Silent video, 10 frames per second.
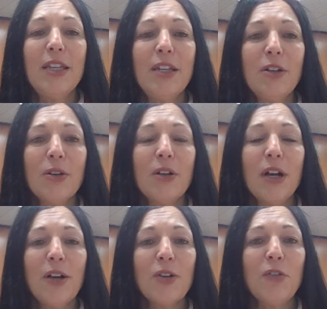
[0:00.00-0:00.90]
Here
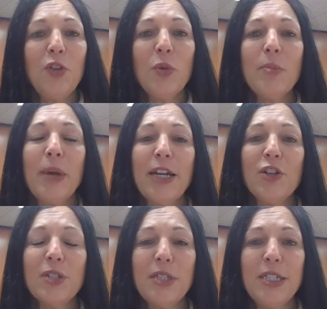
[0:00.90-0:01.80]
are a few
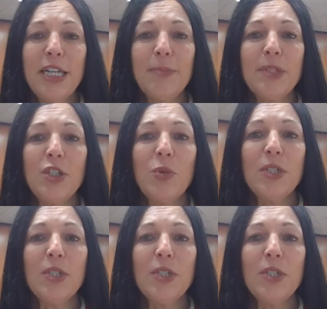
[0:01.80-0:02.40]
reminders and tips to